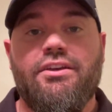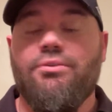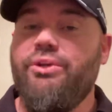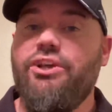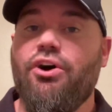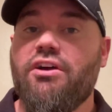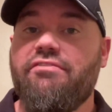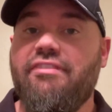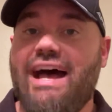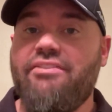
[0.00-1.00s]
we are
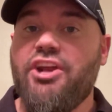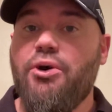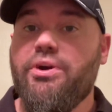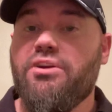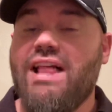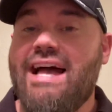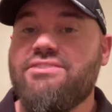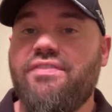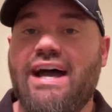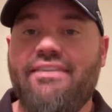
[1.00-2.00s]
5-0 in our
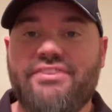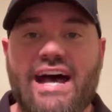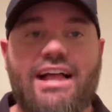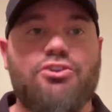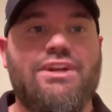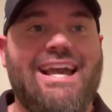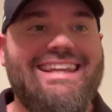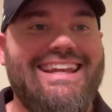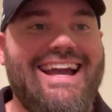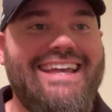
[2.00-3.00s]
last five
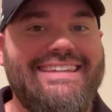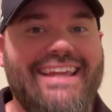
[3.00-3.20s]
$1.99